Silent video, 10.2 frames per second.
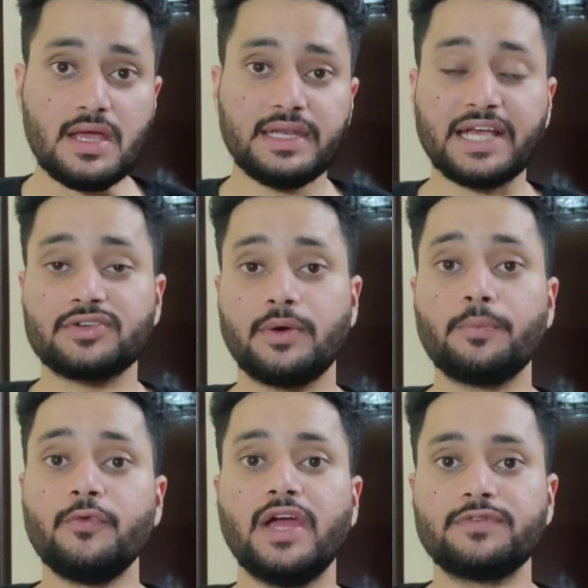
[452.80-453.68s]
Next
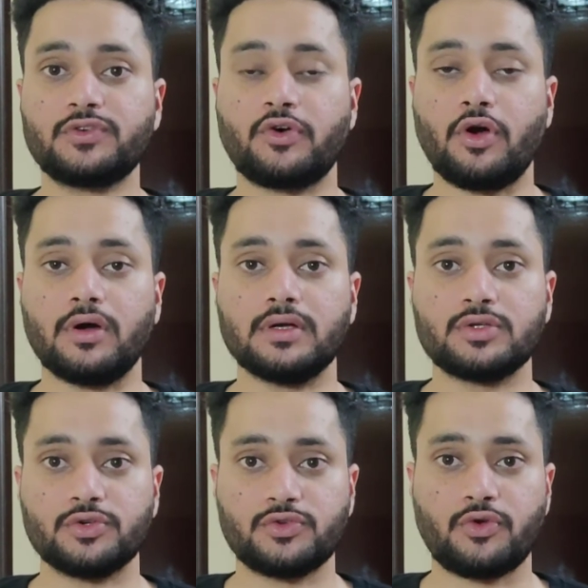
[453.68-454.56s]
up we have strong.
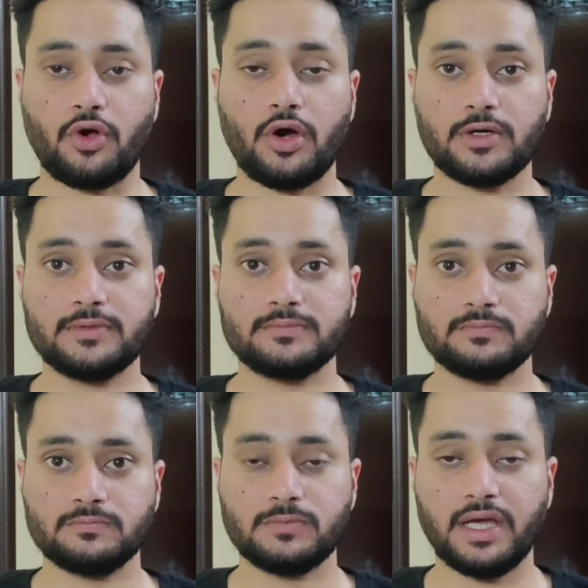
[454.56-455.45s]
So strong
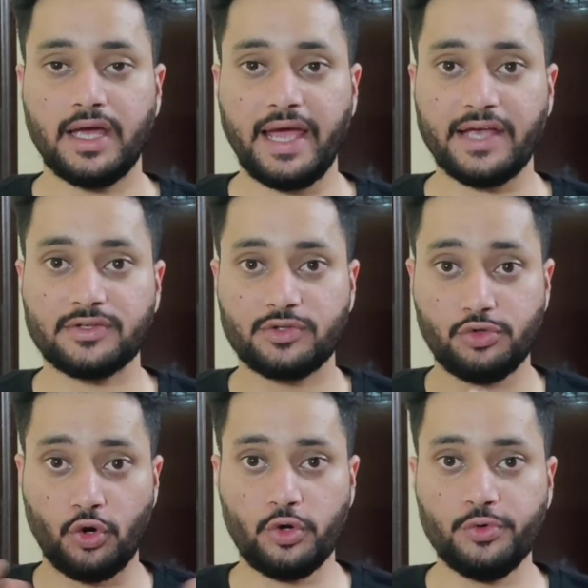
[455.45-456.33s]
has
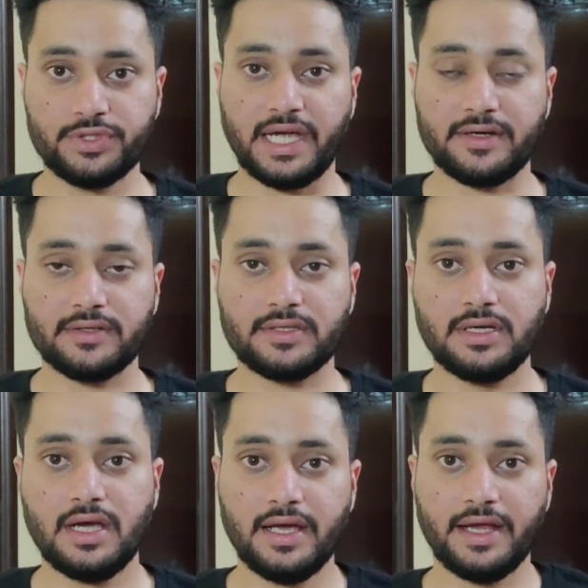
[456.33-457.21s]
no loose ends,
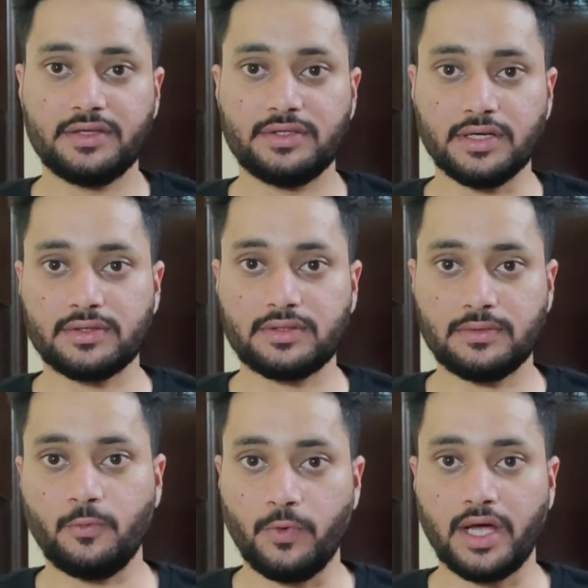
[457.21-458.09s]
it's just
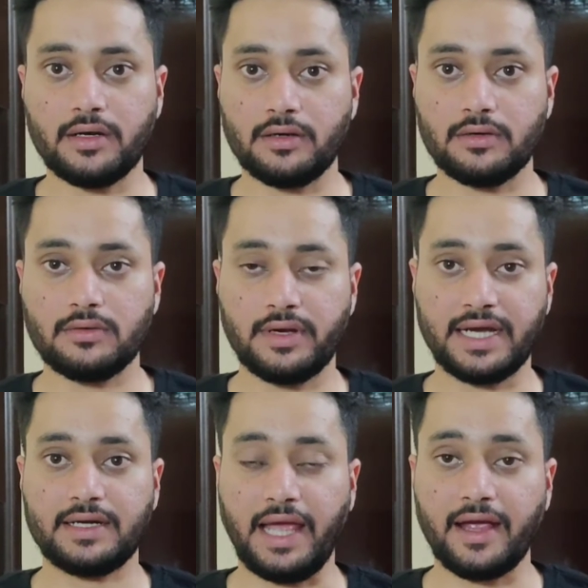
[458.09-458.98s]
one
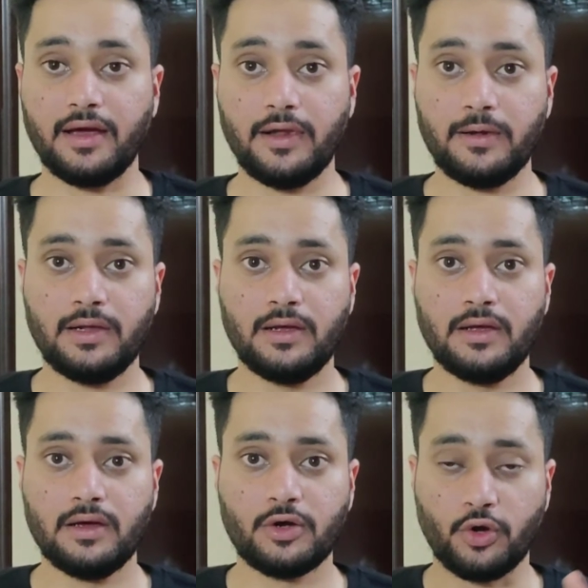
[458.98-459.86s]
rectangle
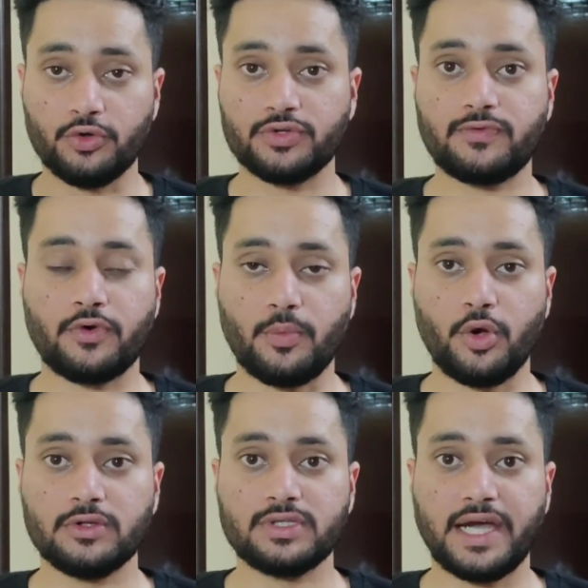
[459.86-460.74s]
closed from
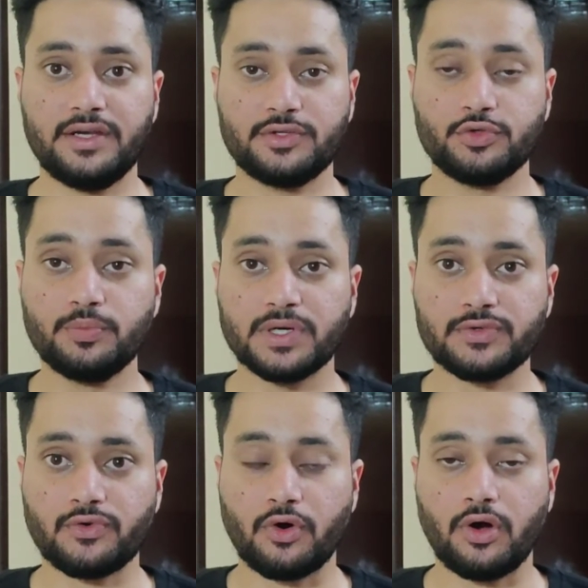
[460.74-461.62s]
all sides, super
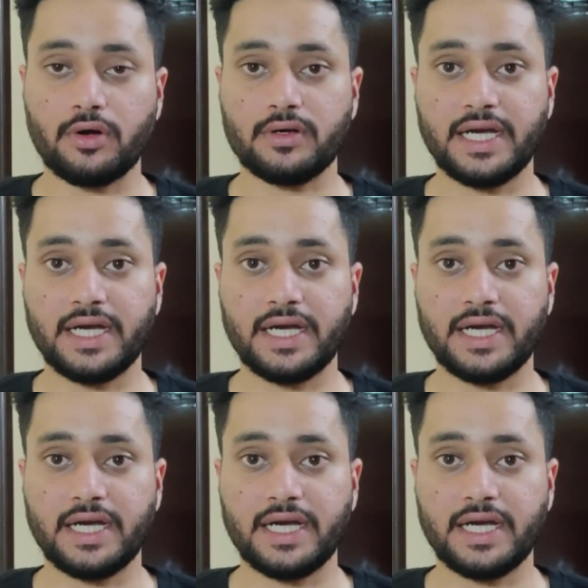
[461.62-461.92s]
strong.